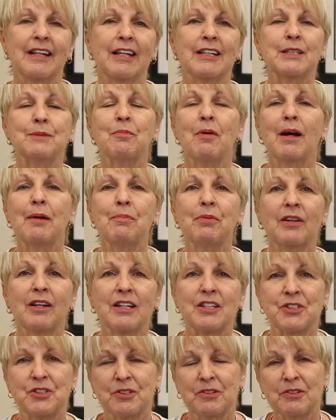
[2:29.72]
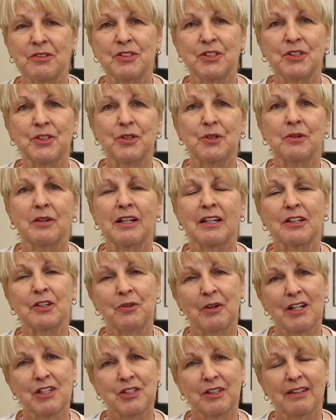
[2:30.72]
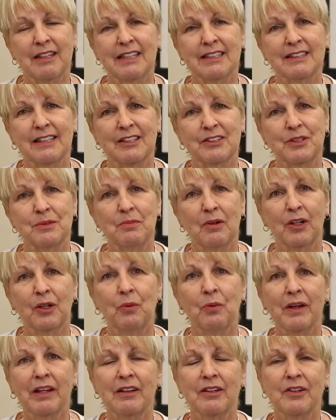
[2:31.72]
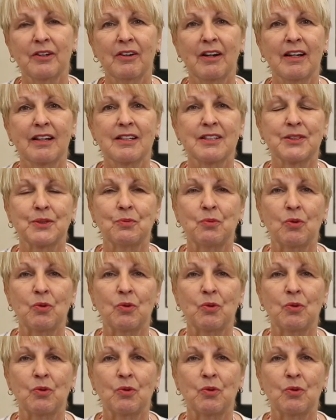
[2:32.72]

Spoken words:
It's my pleasure to congratulate Dr. Mark Winkler on his